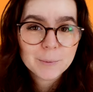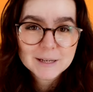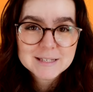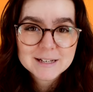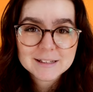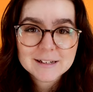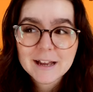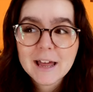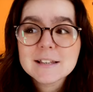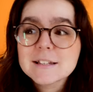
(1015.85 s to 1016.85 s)

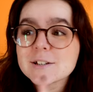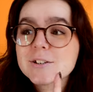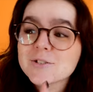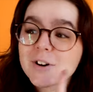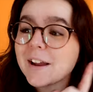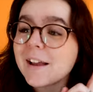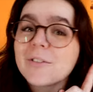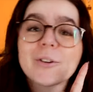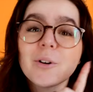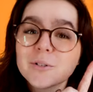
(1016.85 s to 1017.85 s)
basically, and to try and
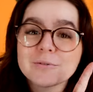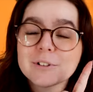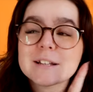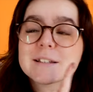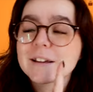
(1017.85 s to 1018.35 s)
get the Golden Fleece.